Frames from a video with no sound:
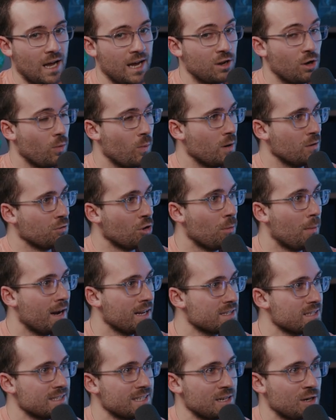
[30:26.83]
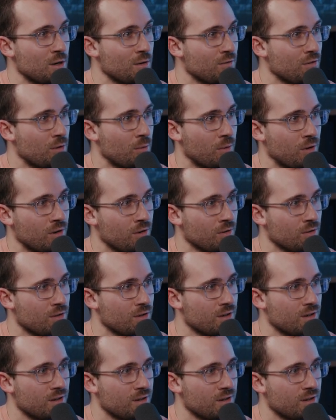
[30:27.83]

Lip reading: don't want robots to take over the world.